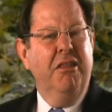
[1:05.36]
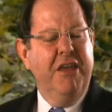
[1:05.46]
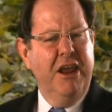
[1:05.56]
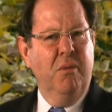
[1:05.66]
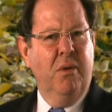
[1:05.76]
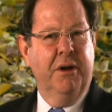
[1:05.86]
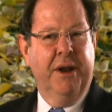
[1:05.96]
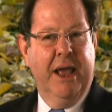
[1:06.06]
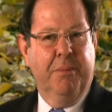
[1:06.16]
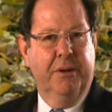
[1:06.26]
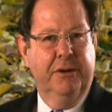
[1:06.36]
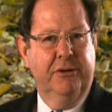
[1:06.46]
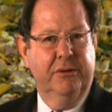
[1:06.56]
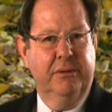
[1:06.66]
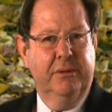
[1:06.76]
Then what
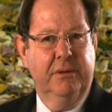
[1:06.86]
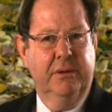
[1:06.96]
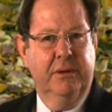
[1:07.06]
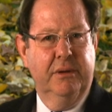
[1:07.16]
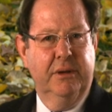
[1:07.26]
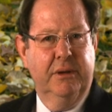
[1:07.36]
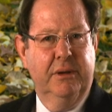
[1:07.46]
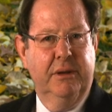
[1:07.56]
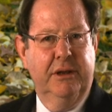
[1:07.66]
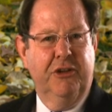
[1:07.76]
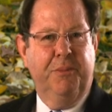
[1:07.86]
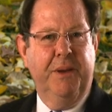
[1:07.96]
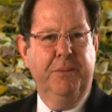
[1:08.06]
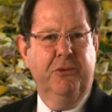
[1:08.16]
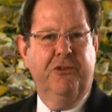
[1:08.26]
happened is
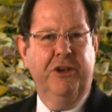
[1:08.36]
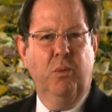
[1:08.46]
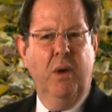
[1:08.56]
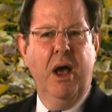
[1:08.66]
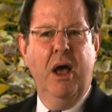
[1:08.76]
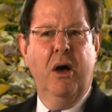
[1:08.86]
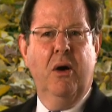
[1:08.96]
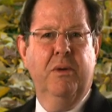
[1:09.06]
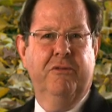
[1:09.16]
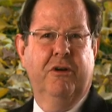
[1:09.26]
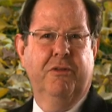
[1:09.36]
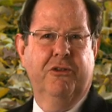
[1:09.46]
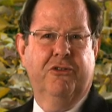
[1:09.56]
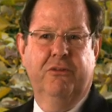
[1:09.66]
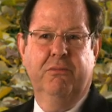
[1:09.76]
people said, well, we've got
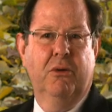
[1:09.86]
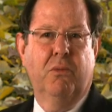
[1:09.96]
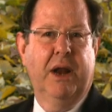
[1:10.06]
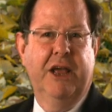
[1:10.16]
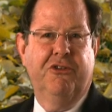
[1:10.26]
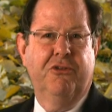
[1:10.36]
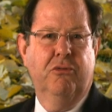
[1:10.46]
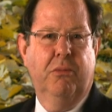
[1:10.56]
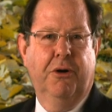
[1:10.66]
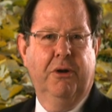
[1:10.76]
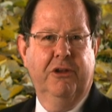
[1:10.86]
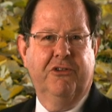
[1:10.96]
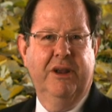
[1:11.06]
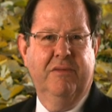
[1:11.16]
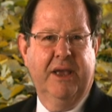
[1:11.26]
this relational model,
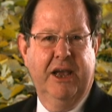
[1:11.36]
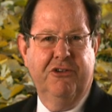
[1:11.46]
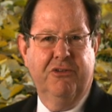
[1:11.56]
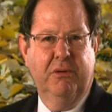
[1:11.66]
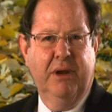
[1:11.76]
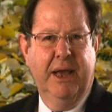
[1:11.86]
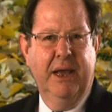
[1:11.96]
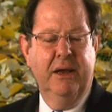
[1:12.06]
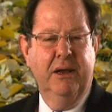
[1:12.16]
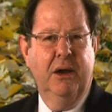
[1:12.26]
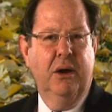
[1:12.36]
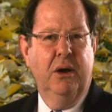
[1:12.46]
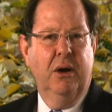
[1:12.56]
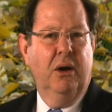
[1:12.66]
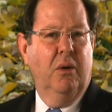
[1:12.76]
this navigational layer.
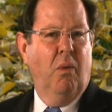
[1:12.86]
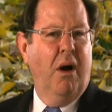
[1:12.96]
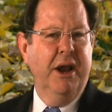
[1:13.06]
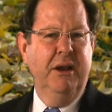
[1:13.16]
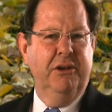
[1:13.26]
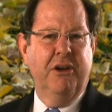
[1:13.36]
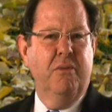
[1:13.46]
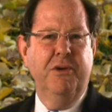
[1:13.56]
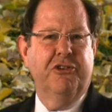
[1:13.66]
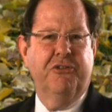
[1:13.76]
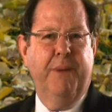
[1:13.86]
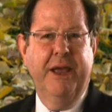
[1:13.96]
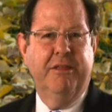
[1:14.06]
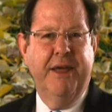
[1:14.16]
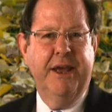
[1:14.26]
Why don't we just
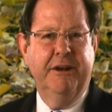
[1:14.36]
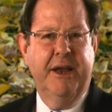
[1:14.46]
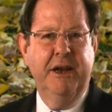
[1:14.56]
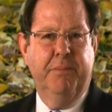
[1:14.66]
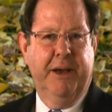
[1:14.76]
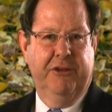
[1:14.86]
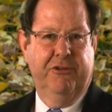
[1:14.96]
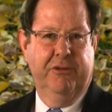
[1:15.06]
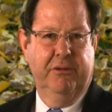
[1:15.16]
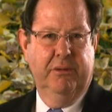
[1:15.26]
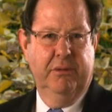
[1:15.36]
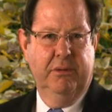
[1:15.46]
make that our database?